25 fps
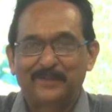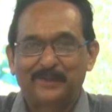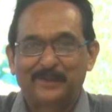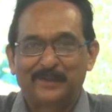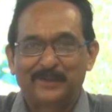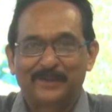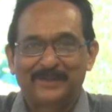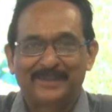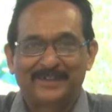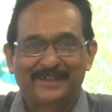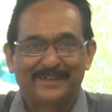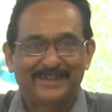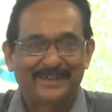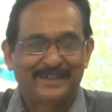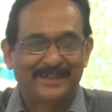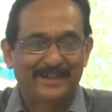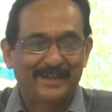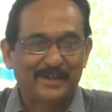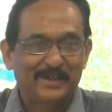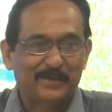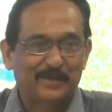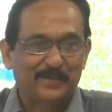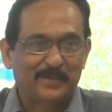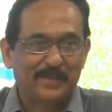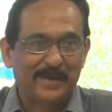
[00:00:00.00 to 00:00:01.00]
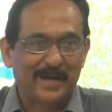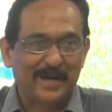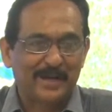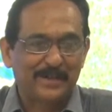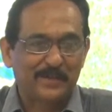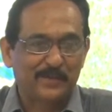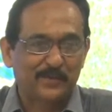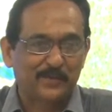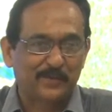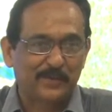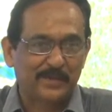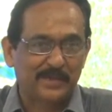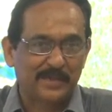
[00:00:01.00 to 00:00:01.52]
for the current
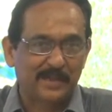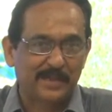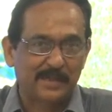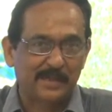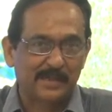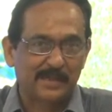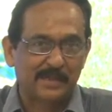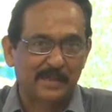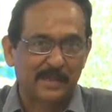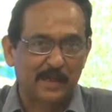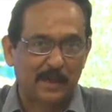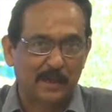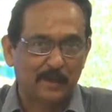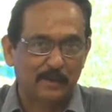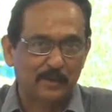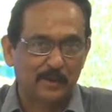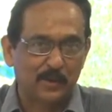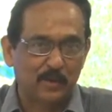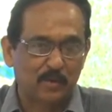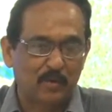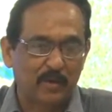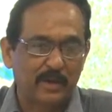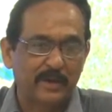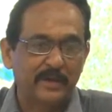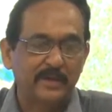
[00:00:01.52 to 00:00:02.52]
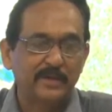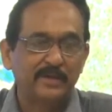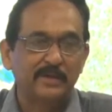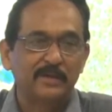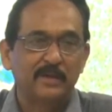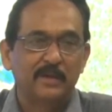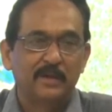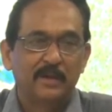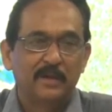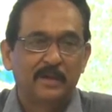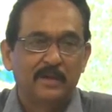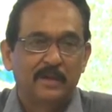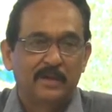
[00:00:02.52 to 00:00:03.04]
batch, which has now joined
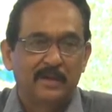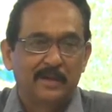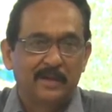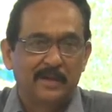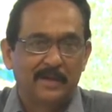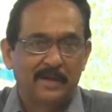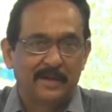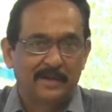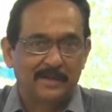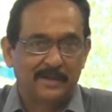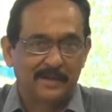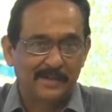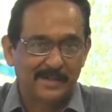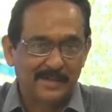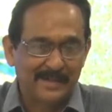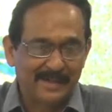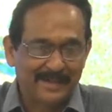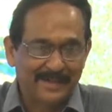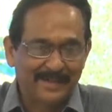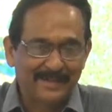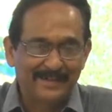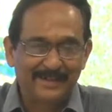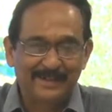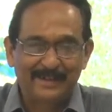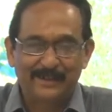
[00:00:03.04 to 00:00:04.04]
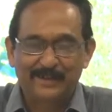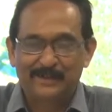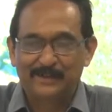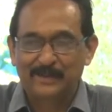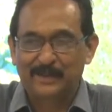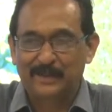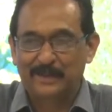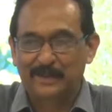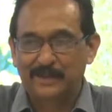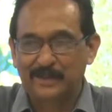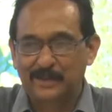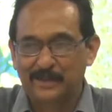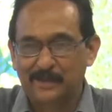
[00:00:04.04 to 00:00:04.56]
the second year,
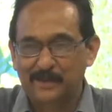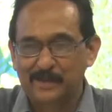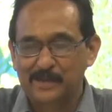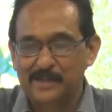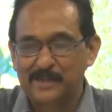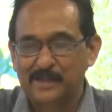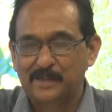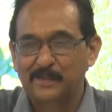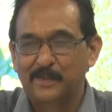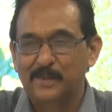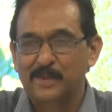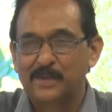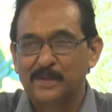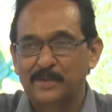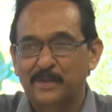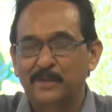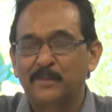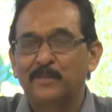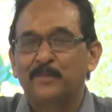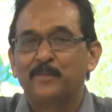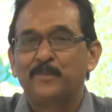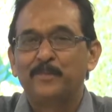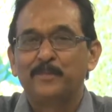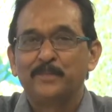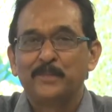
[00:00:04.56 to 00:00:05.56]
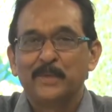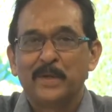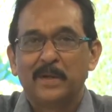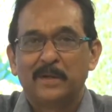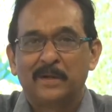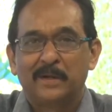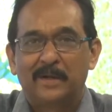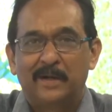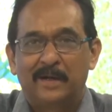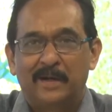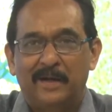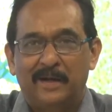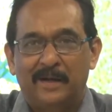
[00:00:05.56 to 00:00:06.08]
the third semester.
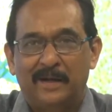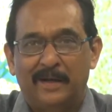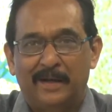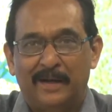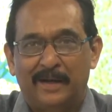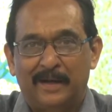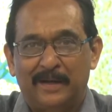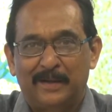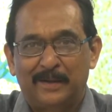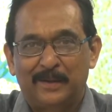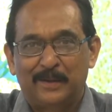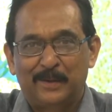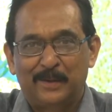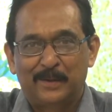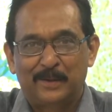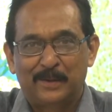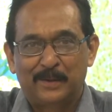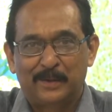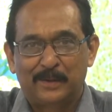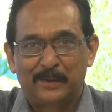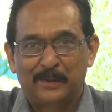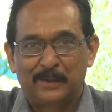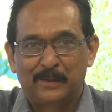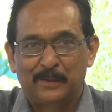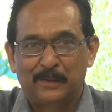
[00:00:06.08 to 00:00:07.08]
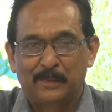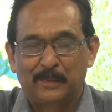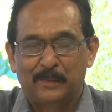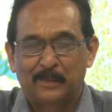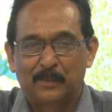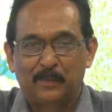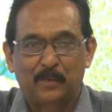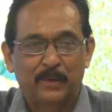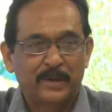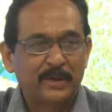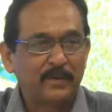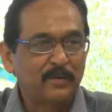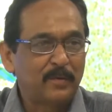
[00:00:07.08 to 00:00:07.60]
And
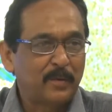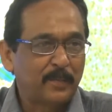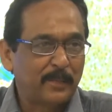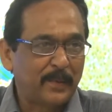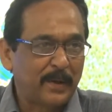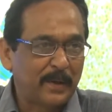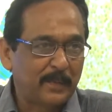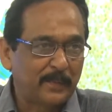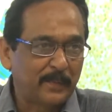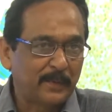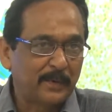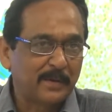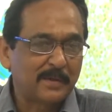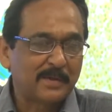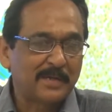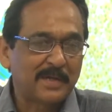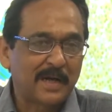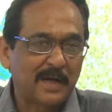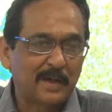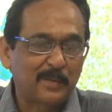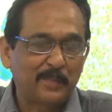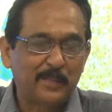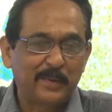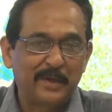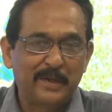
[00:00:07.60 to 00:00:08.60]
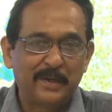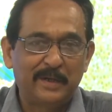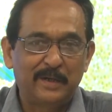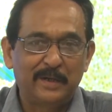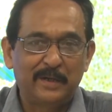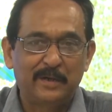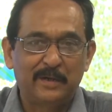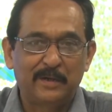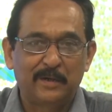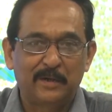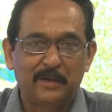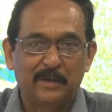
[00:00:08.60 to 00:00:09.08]
whatever papers are being